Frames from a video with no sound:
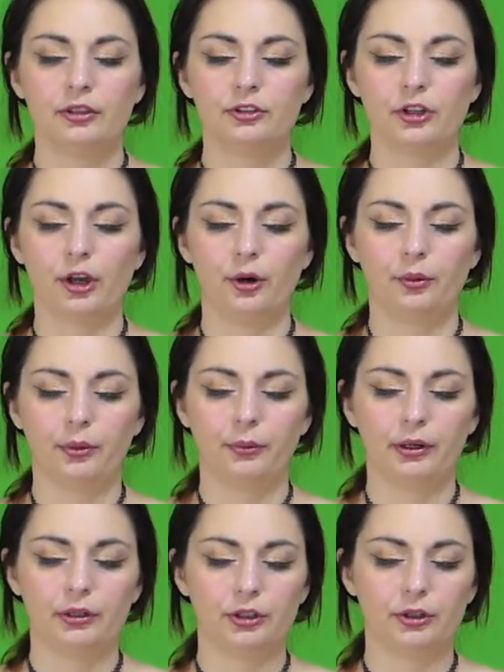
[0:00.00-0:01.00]
So we
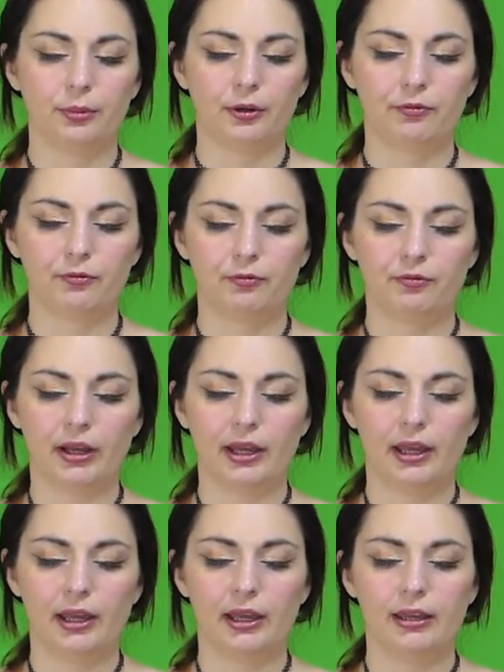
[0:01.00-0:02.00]
want to do 5
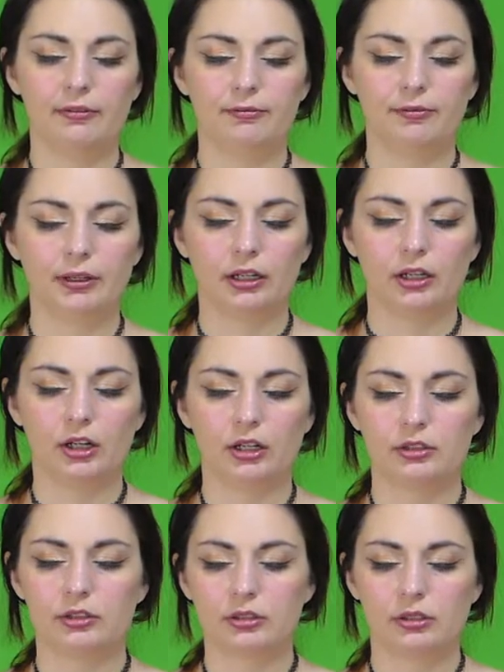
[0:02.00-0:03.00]

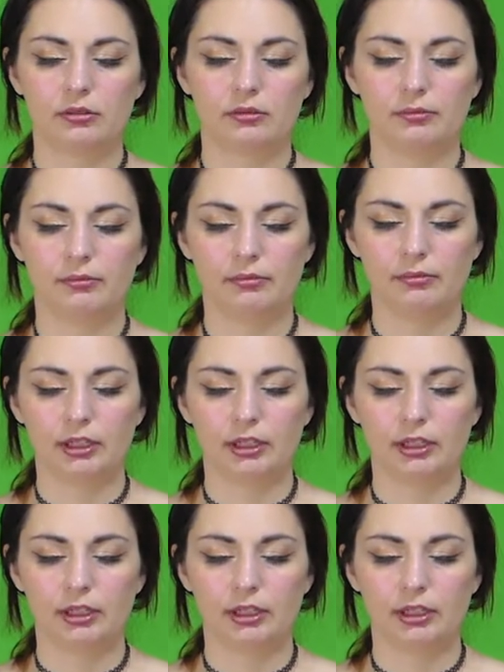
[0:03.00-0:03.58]
fingers.